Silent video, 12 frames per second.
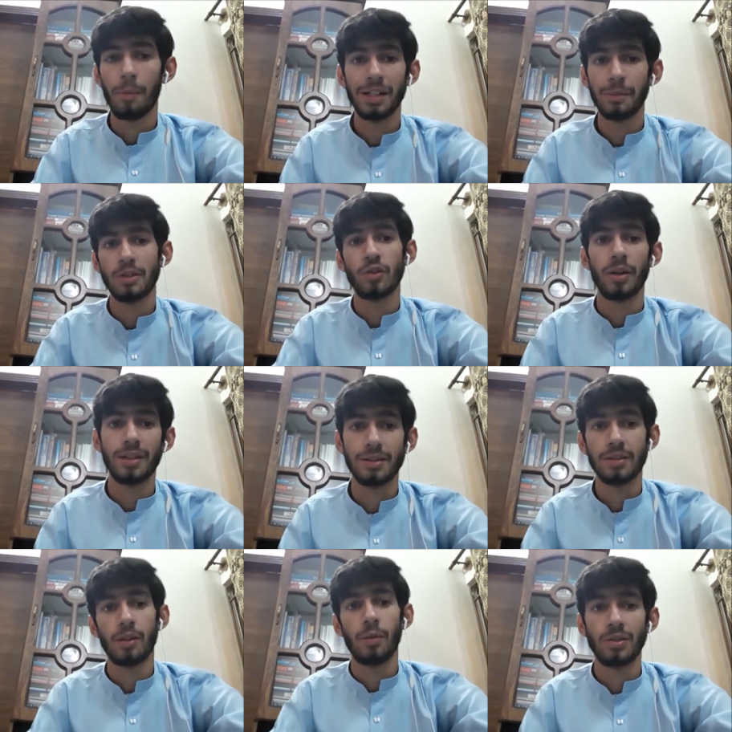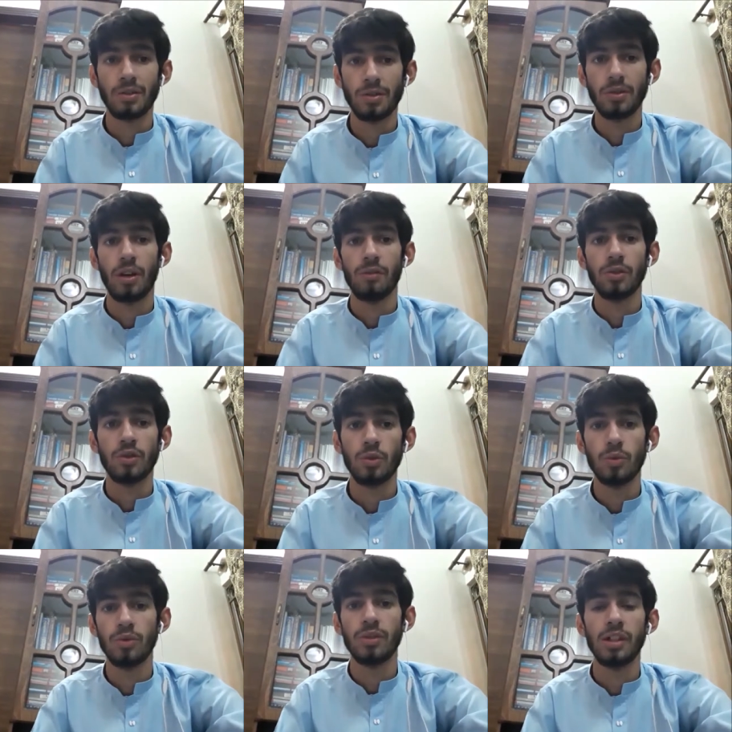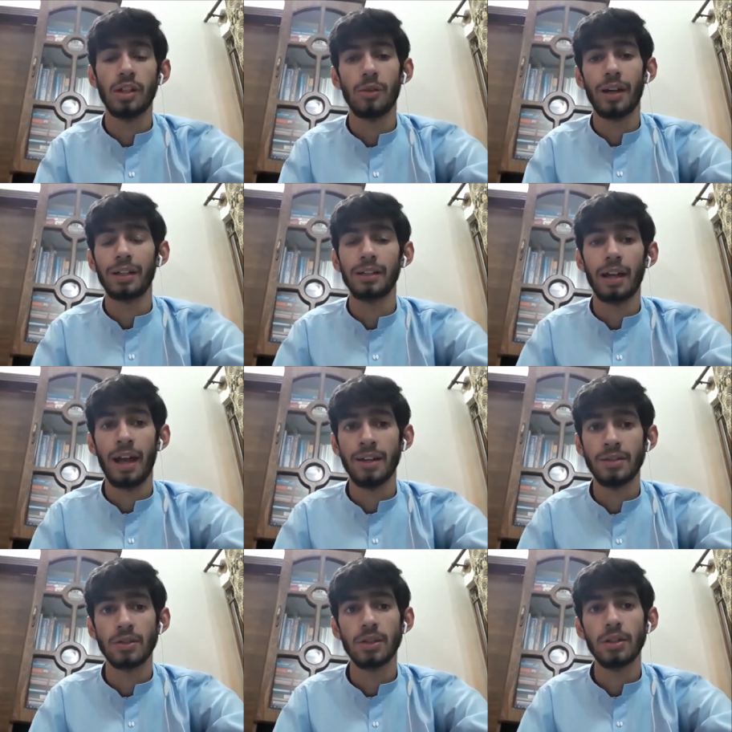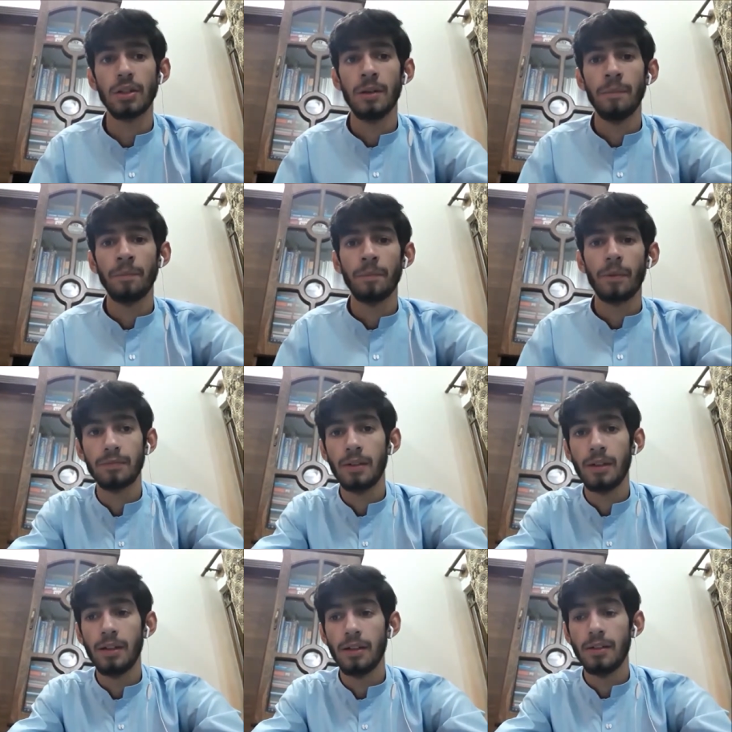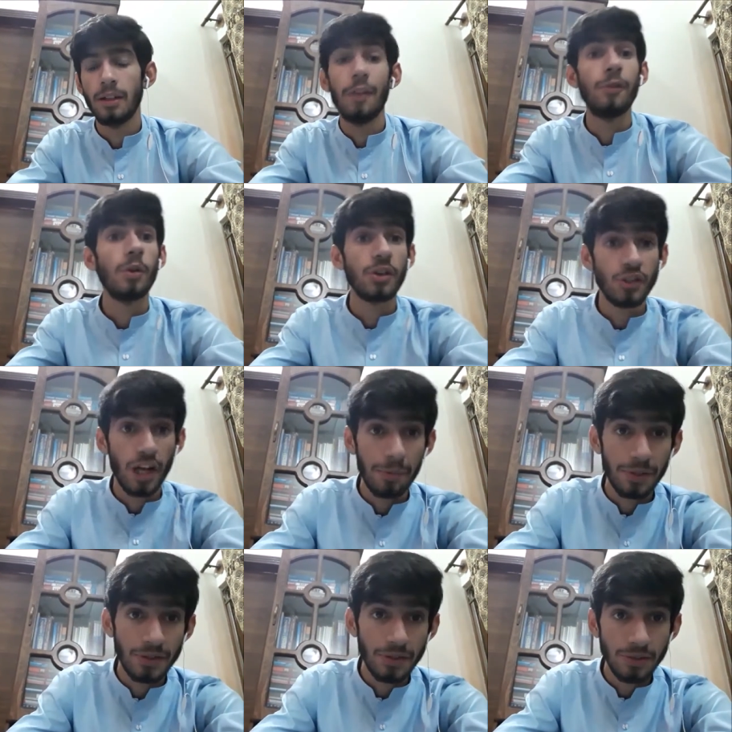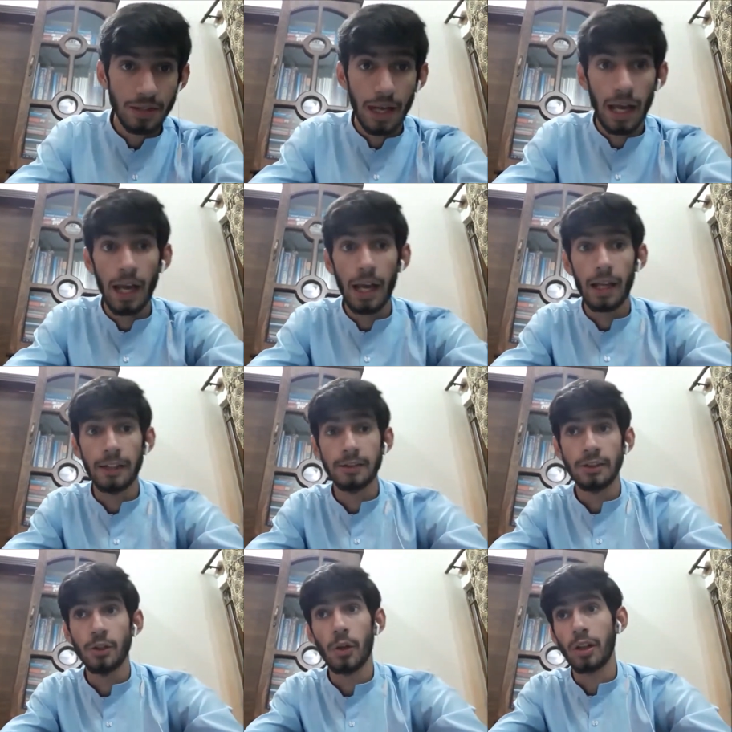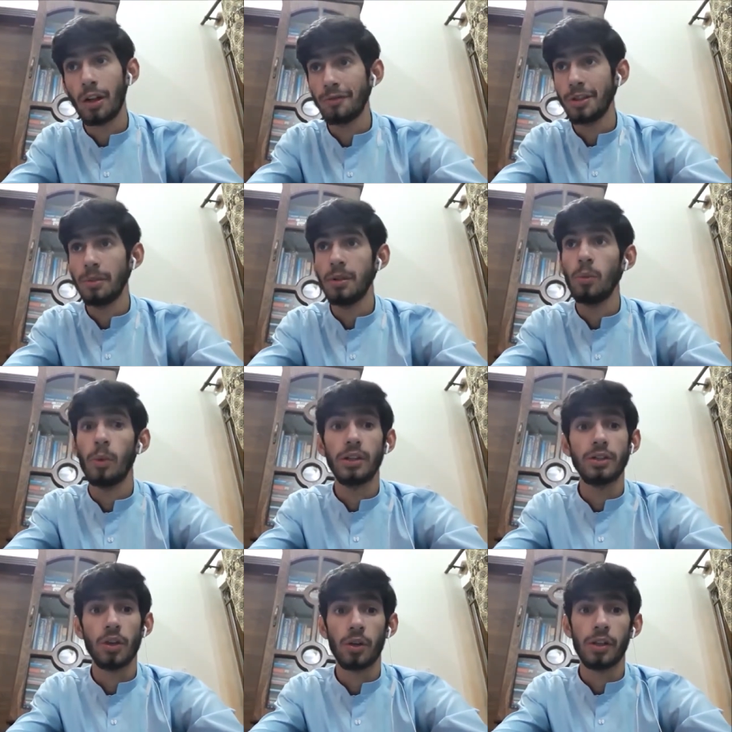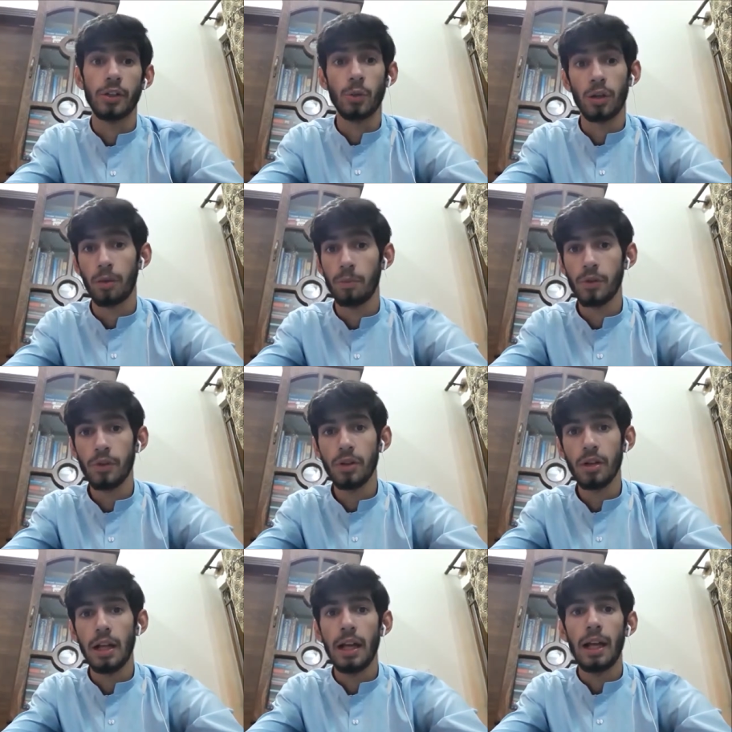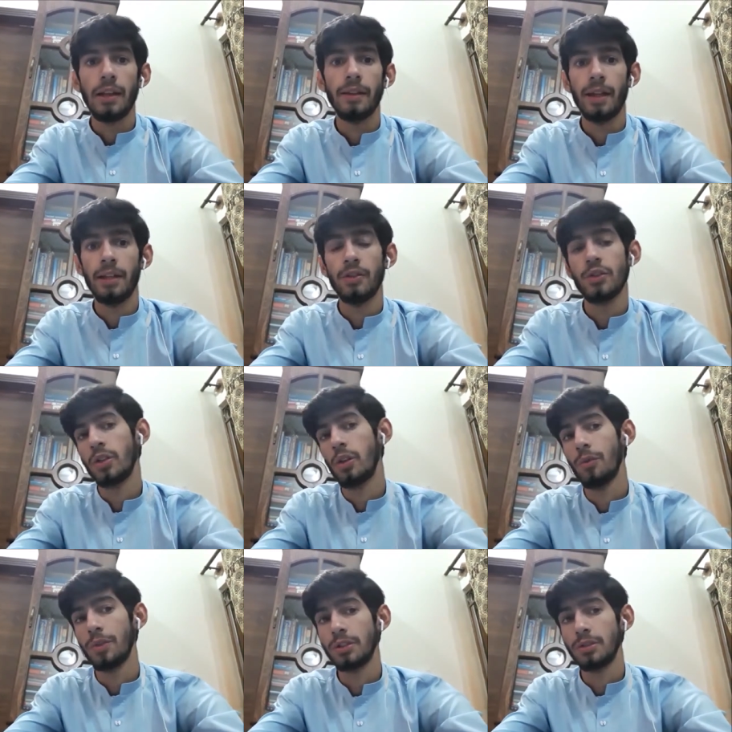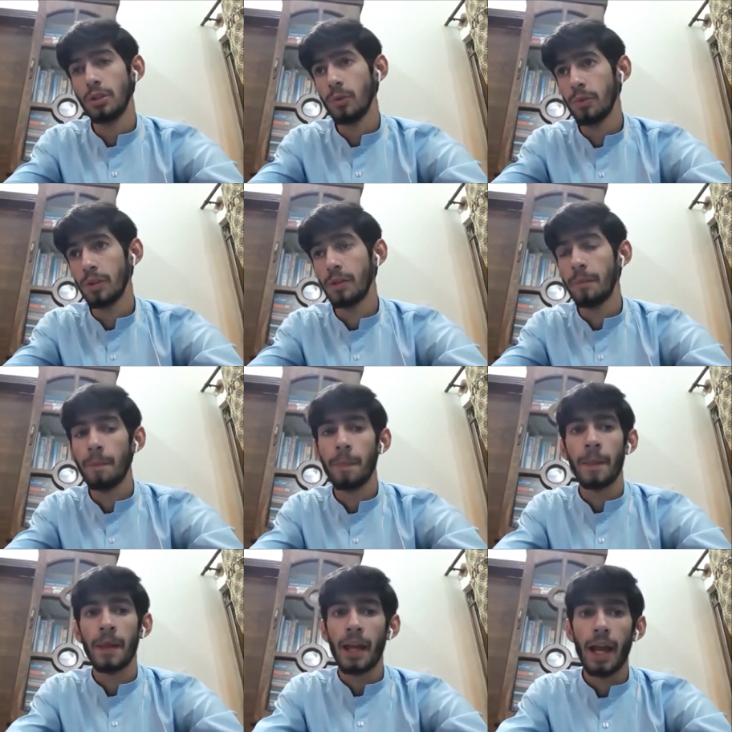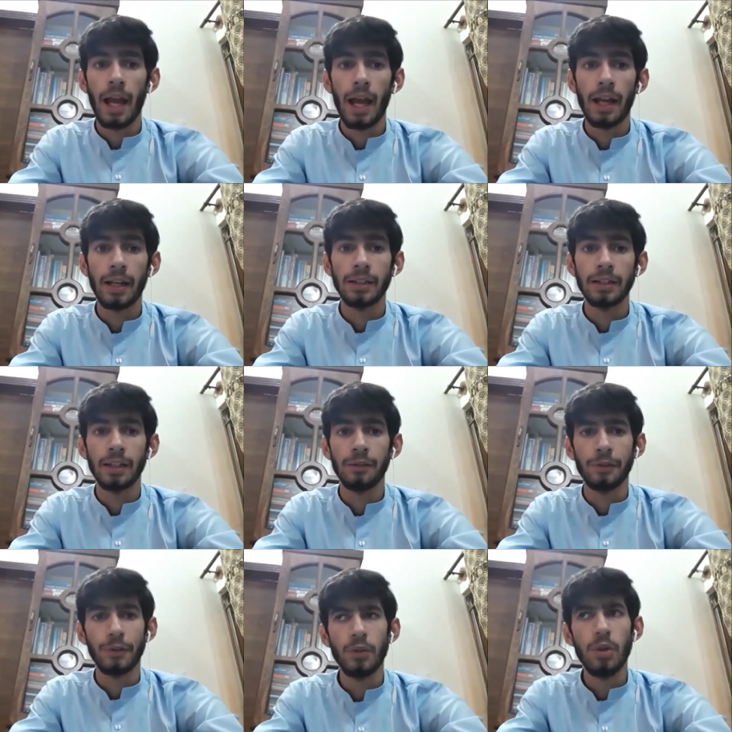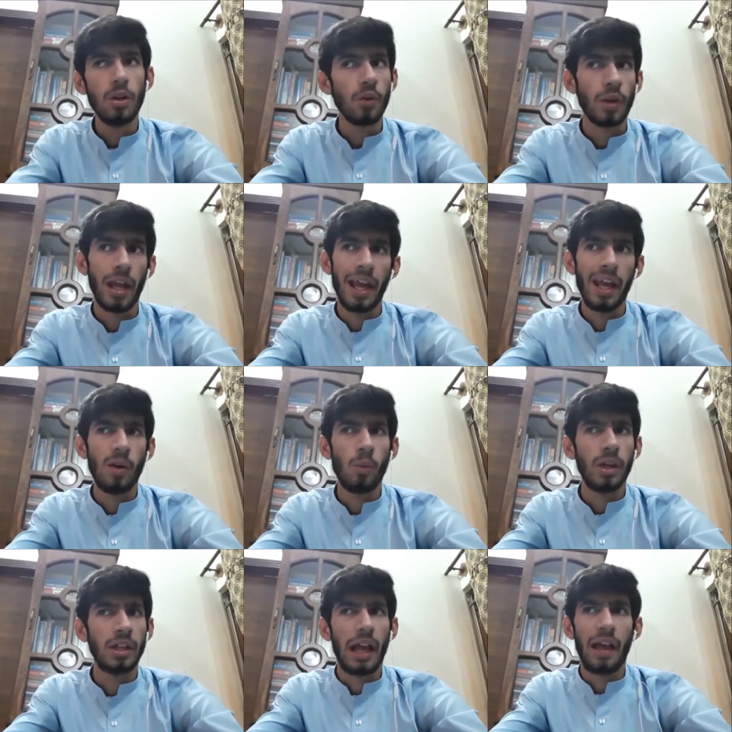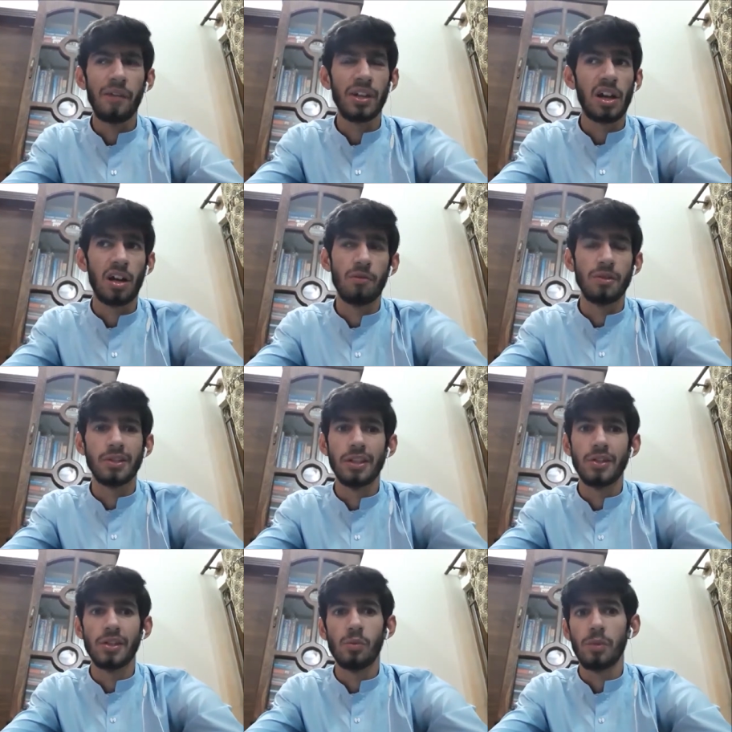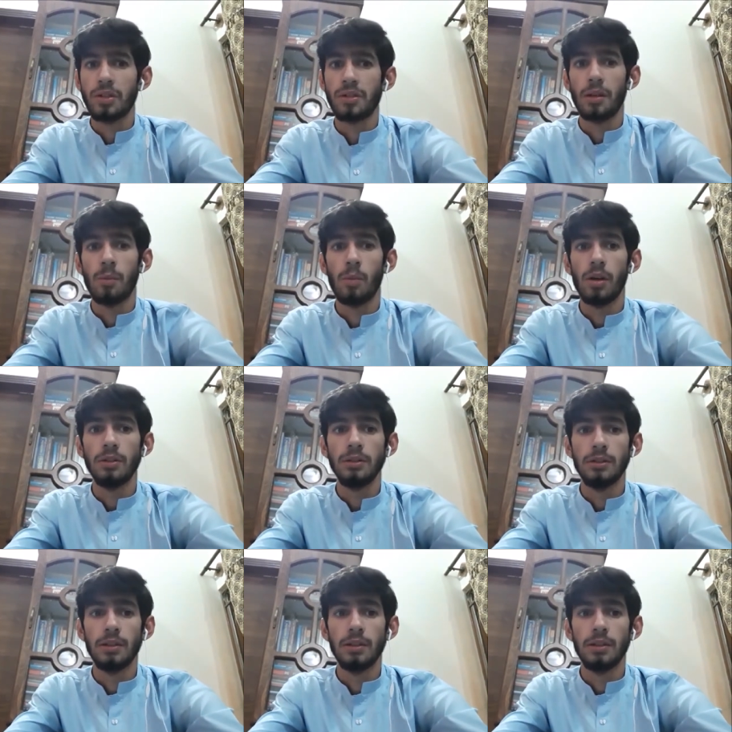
multiple choice question, you have to choose the correct answer if you are a shy person and you are comfortable with talking to a computer, then you should go for TOEFL. And if you are okay with having a conversation with someone